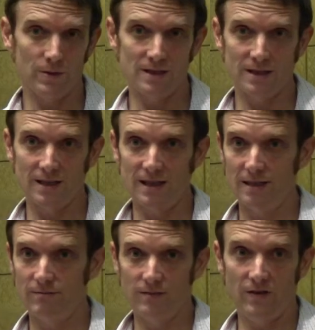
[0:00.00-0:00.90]

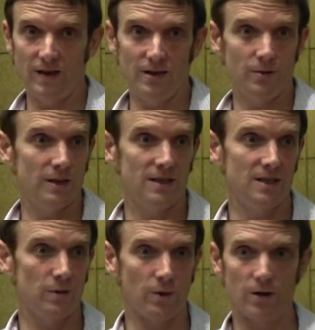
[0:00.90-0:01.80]
recently, they've had no
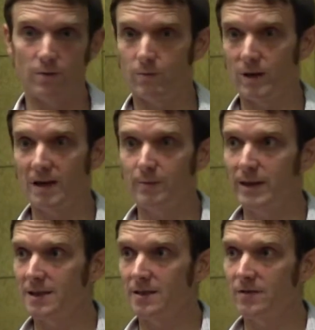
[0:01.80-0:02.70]
idea what kind of
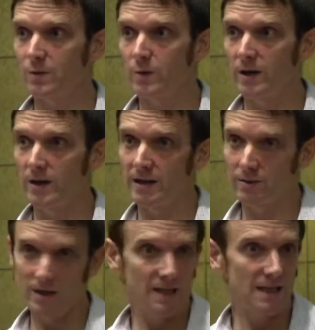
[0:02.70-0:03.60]
plankton lives where. They can
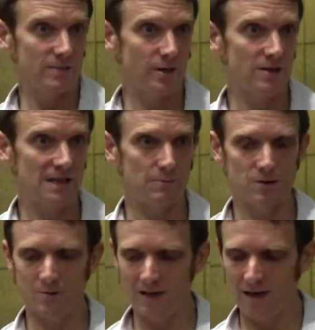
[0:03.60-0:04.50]
only take small
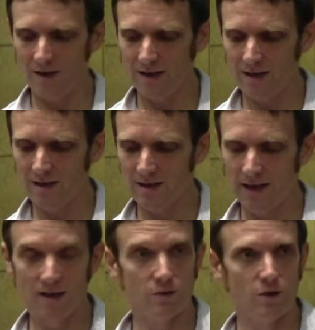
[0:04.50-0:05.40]
samples, but now they get this
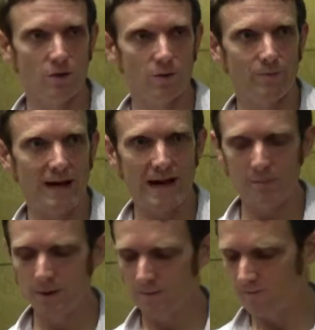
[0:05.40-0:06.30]
kind of global map.
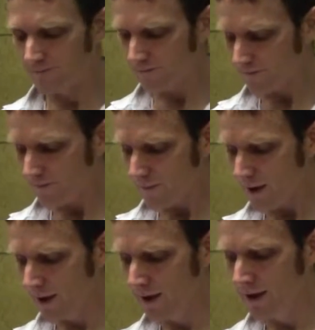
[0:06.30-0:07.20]

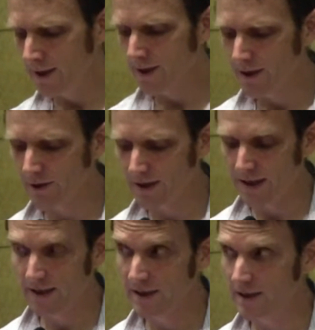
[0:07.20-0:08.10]
So the
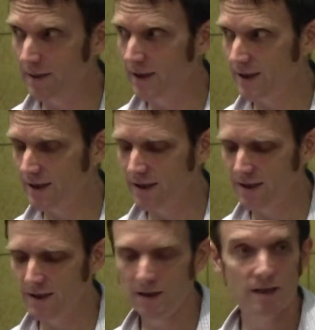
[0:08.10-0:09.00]
scientists at
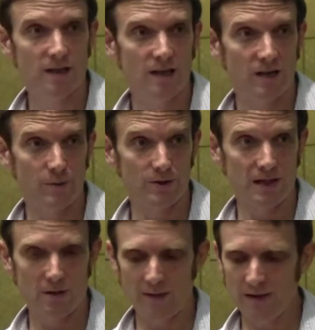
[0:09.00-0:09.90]
MIT have built
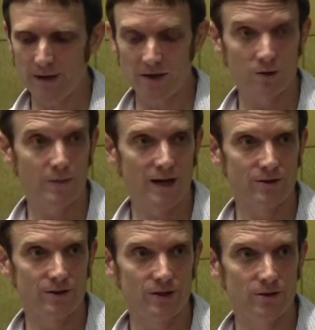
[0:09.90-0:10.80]
out mathematical
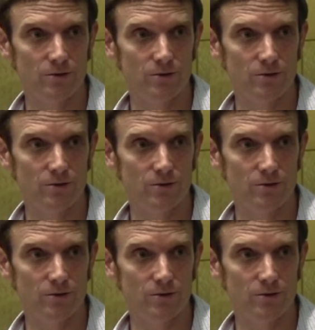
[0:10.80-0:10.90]
models